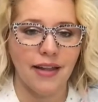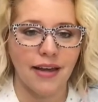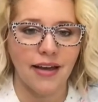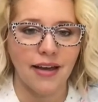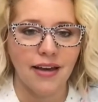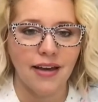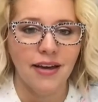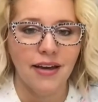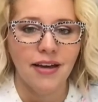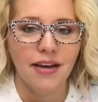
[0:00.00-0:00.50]
Like
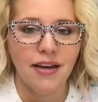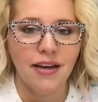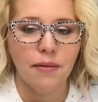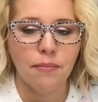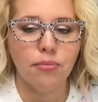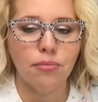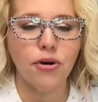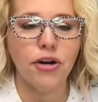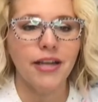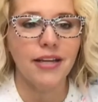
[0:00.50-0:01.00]

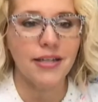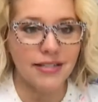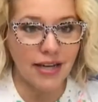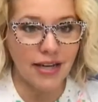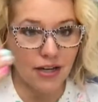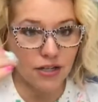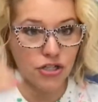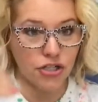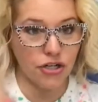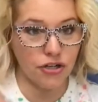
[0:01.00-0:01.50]
bring it
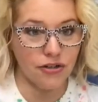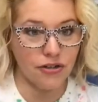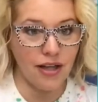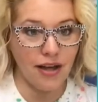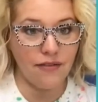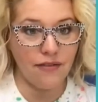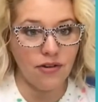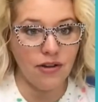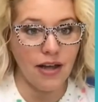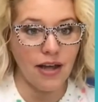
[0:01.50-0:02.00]
down to your
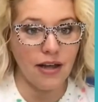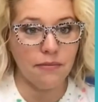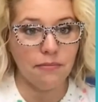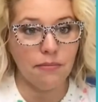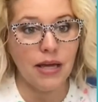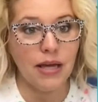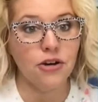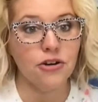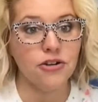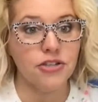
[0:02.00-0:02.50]
level and
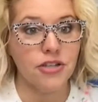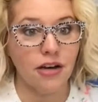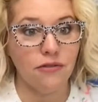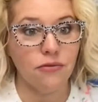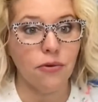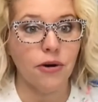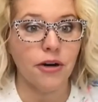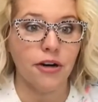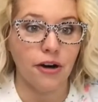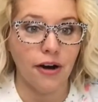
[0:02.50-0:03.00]
meet
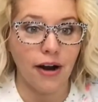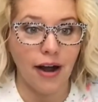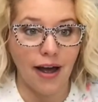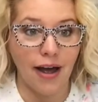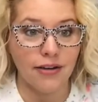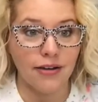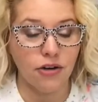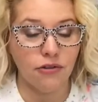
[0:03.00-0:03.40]
yourself where you're at.